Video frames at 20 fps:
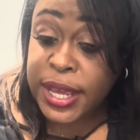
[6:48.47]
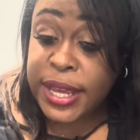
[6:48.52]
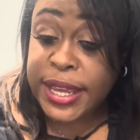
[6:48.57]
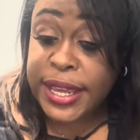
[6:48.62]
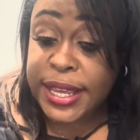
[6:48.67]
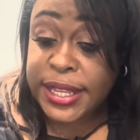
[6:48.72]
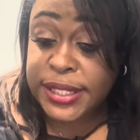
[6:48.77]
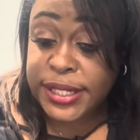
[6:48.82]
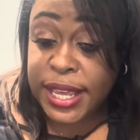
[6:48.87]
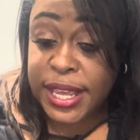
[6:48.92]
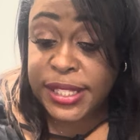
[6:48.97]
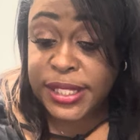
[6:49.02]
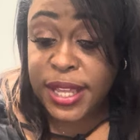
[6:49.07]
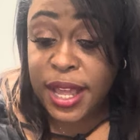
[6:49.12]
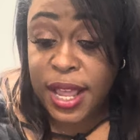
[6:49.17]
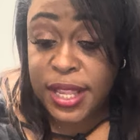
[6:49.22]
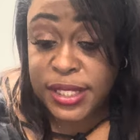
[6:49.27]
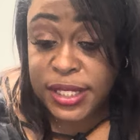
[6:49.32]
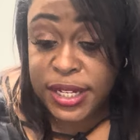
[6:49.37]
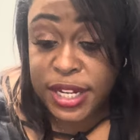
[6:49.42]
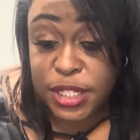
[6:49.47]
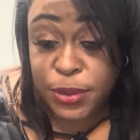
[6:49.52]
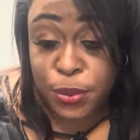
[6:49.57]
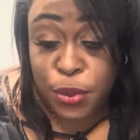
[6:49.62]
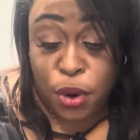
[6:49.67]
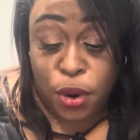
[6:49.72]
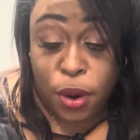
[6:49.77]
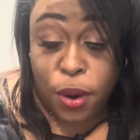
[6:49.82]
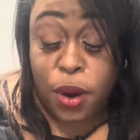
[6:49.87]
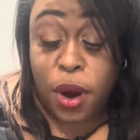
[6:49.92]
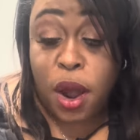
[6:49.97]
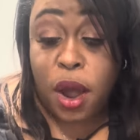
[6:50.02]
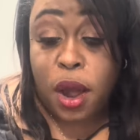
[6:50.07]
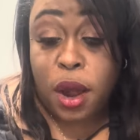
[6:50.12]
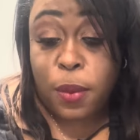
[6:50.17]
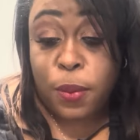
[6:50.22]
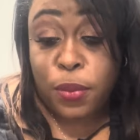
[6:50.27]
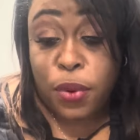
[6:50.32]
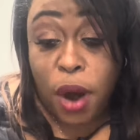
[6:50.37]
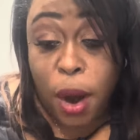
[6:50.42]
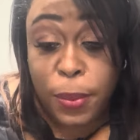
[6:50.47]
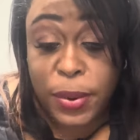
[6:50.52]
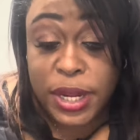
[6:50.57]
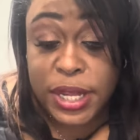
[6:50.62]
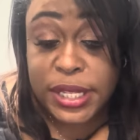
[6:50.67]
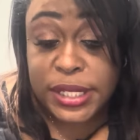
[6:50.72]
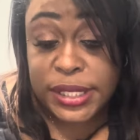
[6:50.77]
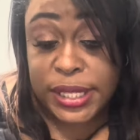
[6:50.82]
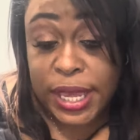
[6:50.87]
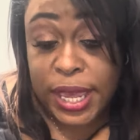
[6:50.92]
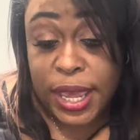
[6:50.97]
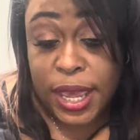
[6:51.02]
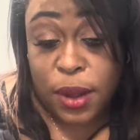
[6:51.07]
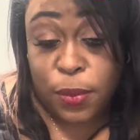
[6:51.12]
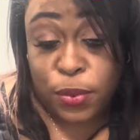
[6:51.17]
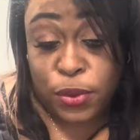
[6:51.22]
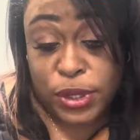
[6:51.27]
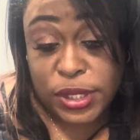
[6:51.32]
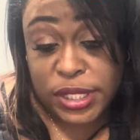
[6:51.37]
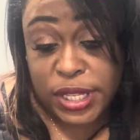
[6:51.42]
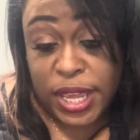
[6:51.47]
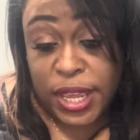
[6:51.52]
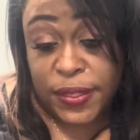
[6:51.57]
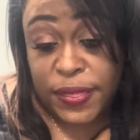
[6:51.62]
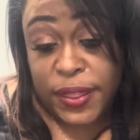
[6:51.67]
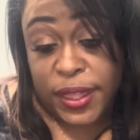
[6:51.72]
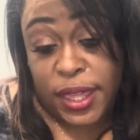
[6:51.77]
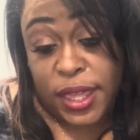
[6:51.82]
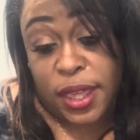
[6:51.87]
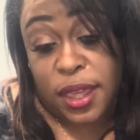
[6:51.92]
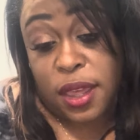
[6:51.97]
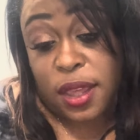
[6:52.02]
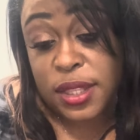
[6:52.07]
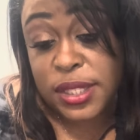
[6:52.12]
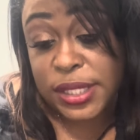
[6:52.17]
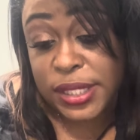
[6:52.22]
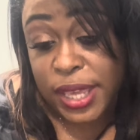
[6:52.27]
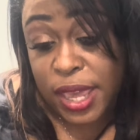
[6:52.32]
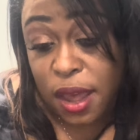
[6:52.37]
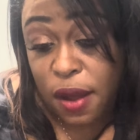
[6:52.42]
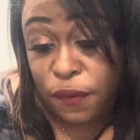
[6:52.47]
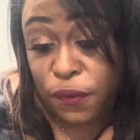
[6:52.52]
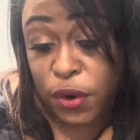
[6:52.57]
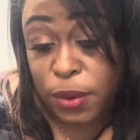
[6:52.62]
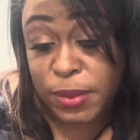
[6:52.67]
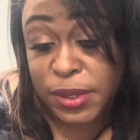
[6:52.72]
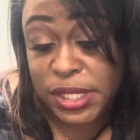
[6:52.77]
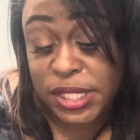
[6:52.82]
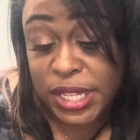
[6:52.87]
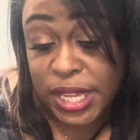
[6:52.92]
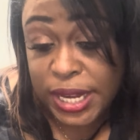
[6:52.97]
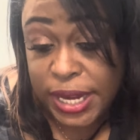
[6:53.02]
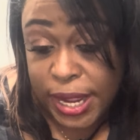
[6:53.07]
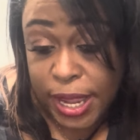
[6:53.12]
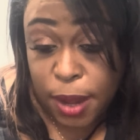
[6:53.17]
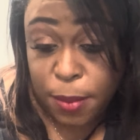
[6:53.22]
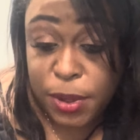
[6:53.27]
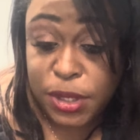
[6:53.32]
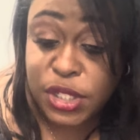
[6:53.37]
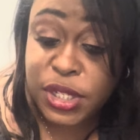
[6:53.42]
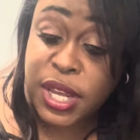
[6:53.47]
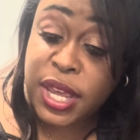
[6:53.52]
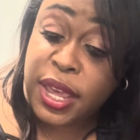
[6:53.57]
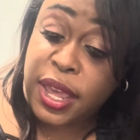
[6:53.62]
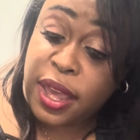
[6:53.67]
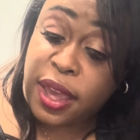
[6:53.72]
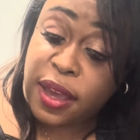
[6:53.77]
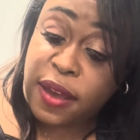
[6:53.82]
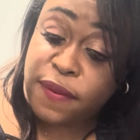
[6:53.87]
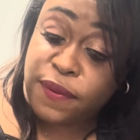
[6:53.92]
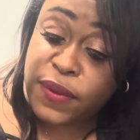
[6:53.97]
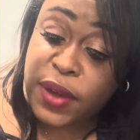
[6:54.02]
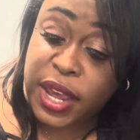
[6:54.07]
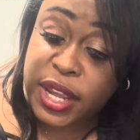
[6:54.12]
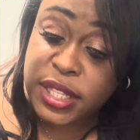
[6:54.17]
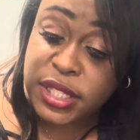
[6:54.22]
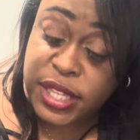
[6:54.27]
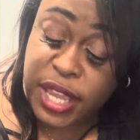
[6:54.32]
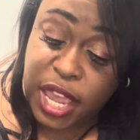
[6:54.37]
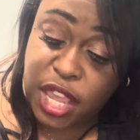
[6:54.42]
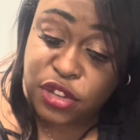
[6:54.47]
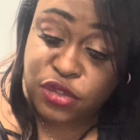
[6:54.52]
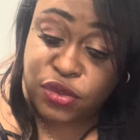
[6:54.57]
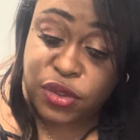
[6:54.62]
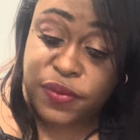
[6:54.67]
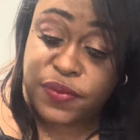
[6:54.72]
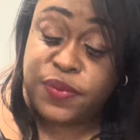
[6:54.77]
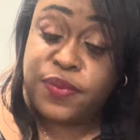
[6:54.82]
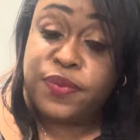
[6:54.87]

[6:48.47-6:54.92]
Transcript: Its antioxidant properties can protect the scalp from sun damage and fight dandruff.